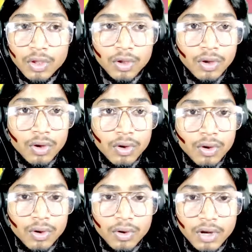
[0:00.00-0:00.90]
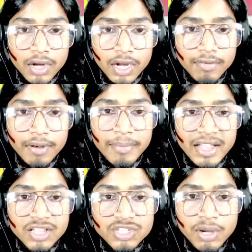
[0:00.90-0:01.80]
it will
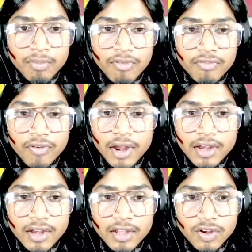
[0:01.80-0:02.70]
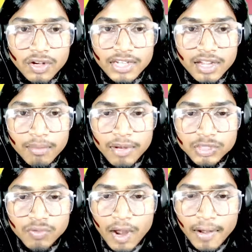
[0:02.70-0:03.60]
make the jump of 1, not taken
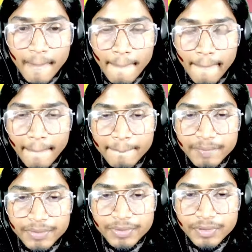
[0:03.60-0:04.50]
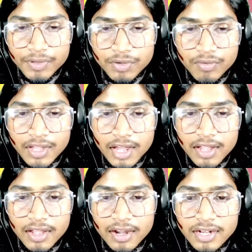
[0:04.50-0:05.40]
plus 1. So we are
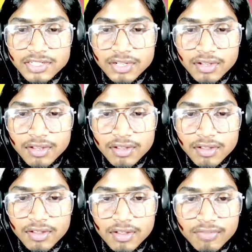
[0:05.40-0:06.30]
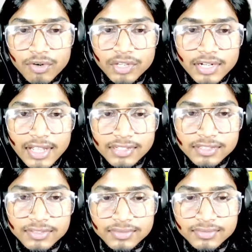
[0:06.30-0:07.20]
here at 4th
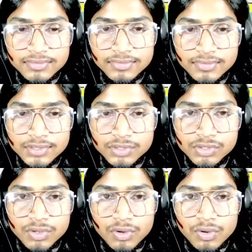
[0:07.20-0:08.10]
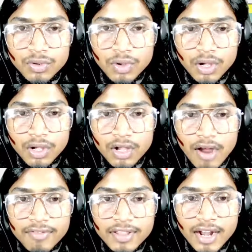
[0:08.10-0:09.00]
index. So
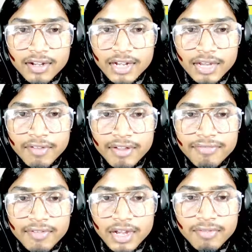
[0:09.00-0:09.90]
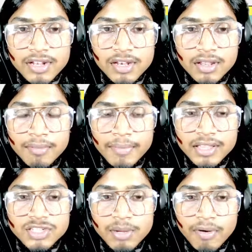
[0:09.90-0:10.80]
after that, if it will
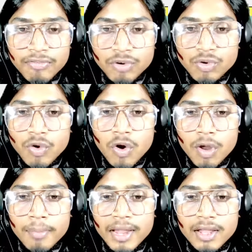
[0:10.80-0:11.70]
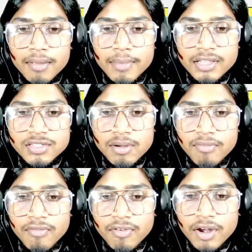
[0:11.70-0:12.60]
make the jump of 2 or make the
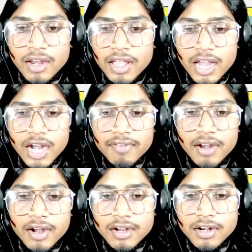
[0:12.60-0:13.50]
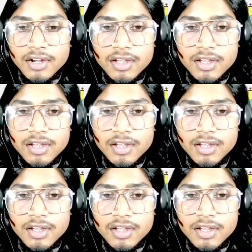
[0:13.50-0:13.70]
jump of 1, it will return